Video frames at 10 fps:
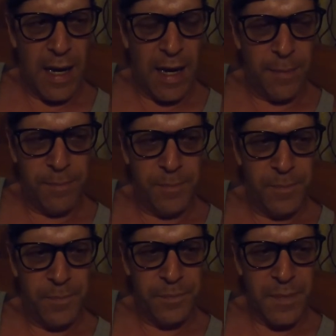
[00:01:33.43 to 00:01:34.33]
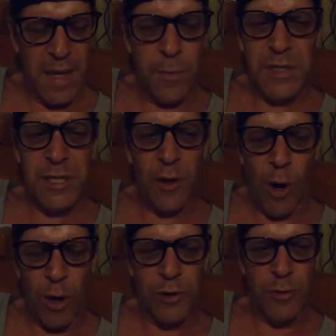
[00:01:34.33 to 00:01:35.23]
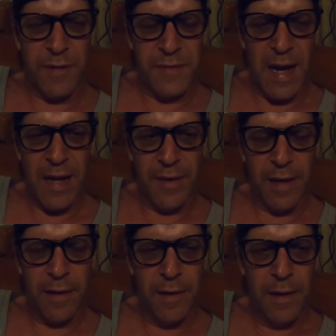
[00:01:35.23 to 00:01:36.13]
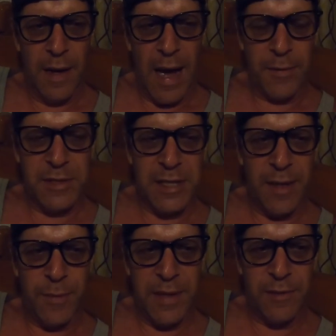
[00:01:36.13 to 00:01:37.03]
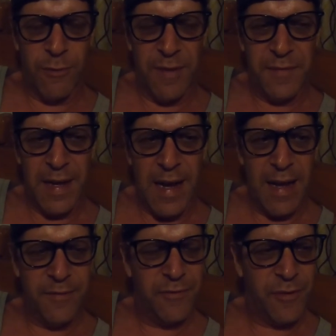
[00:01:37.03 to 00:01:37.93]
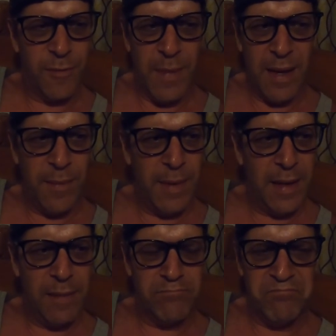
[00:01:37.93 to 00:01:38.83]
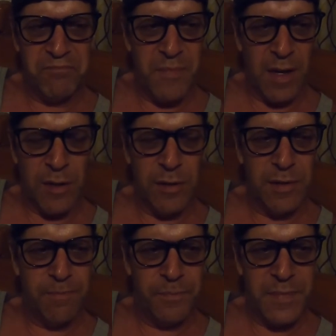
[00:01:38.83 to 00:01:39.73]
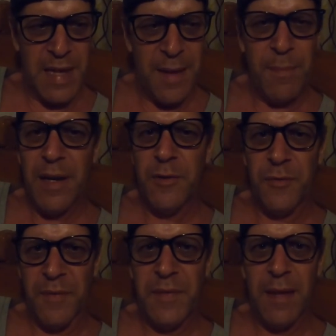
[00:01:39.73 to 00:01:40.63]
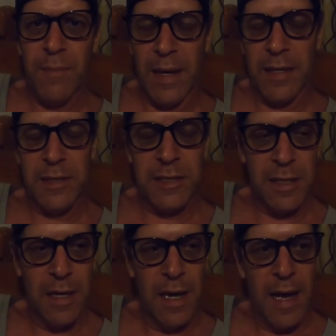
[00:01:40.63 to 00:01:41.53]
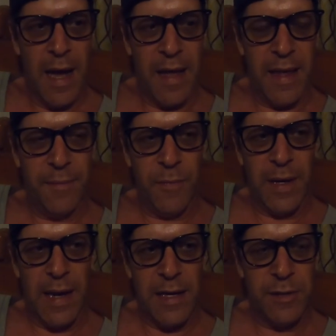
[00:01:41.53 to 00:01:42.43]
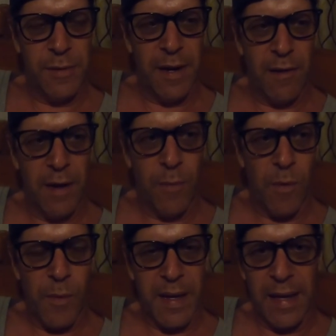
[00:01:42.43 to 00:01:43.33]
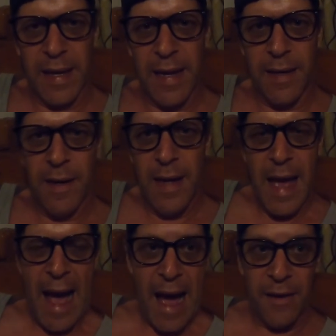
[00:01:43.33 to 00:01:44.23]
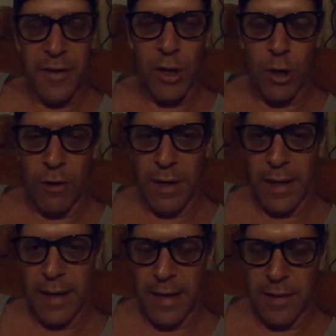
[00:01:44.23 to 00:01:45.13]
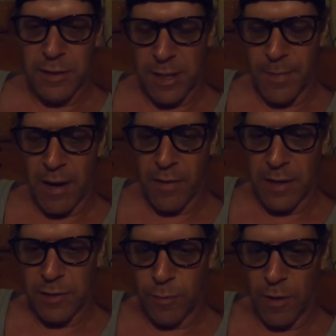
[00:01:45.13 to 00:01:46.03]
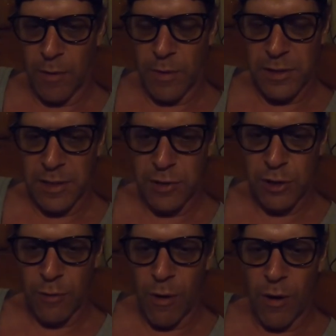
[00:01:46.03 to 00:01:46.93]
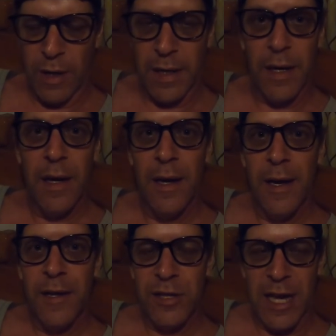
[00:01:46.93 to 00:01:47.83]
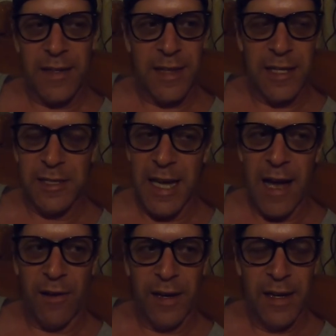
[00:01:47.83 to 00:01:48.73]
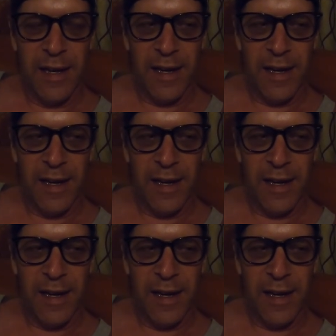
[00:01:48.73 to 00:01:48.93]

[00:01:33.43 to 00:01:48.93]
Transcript: Um, it wasn't all drift diving. I would say we drift dived for maybe a good 10 minutes, 15 minutes, and then we got to an area where we could get out of the current and get into some areas where it wasn't as strong and check things out.